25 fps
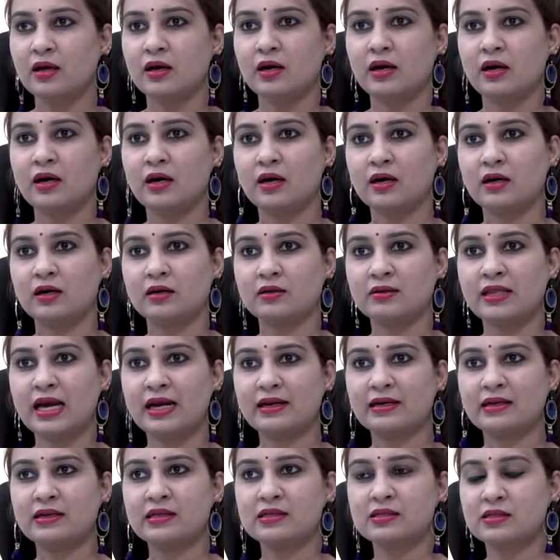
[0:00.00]

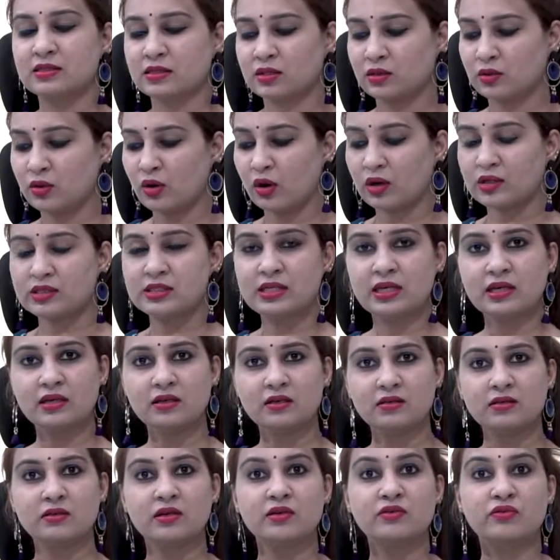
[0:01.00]
that is
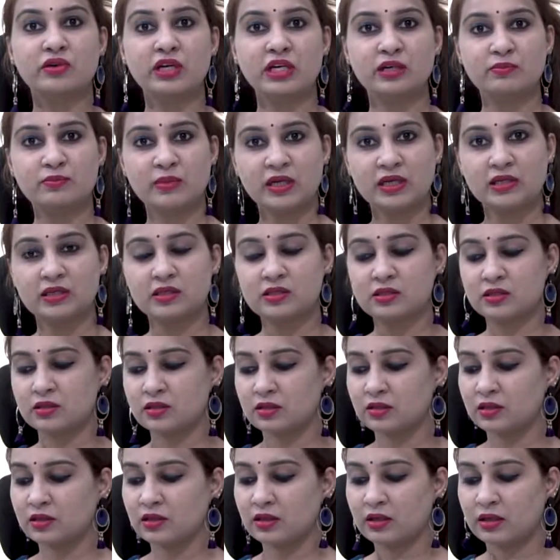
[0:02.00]
causing the treatment
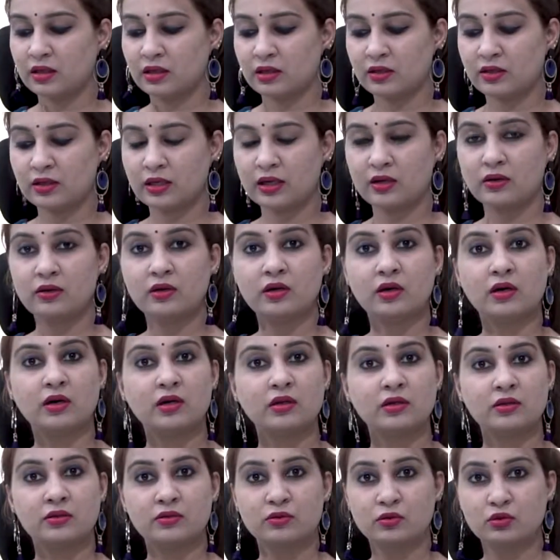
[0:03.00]

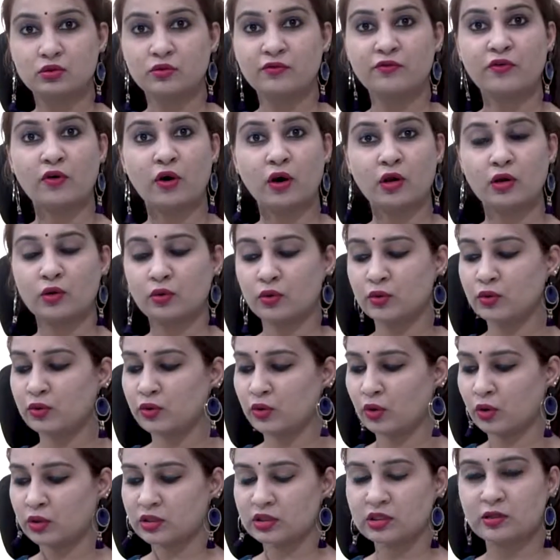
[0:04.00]
to follow
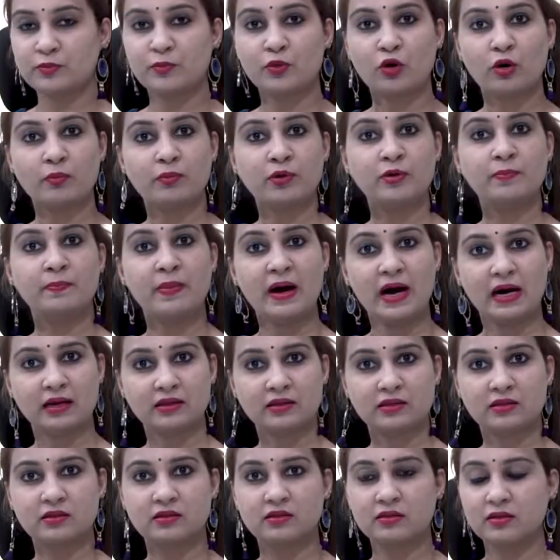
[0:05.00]
not a proper
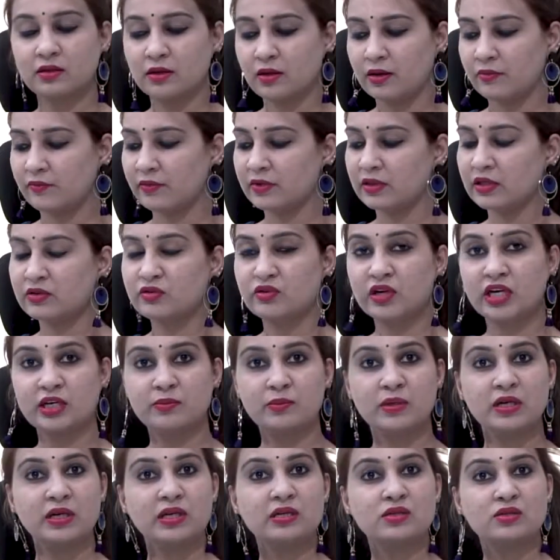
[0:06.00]
path. When the
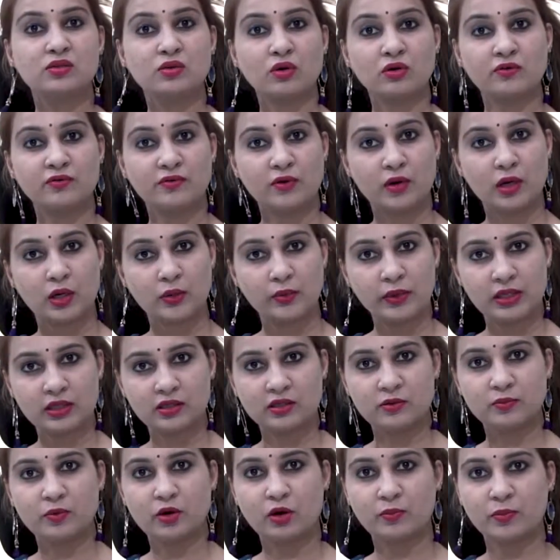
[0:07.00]
treatment is not following
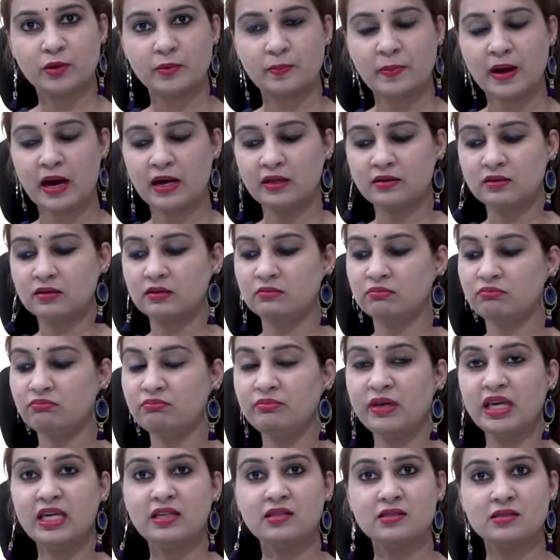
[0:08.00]
the proper path,
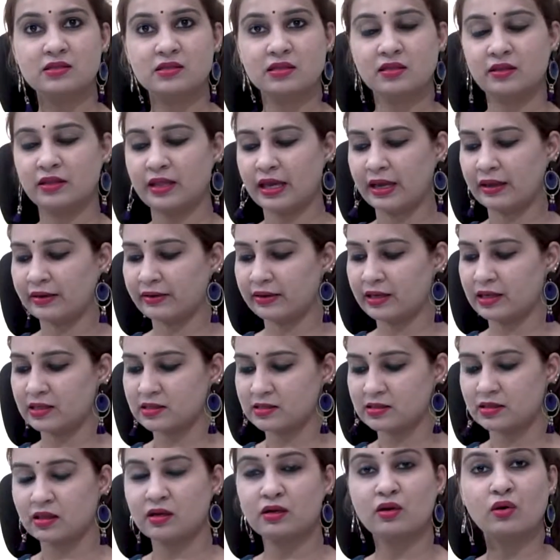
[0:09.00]
means there
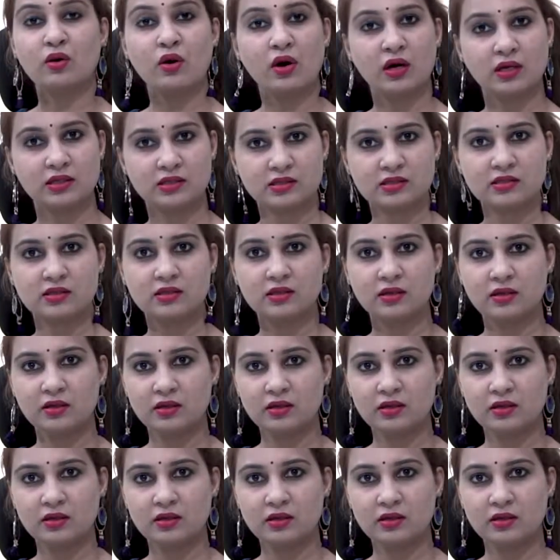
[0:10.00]
is a cause.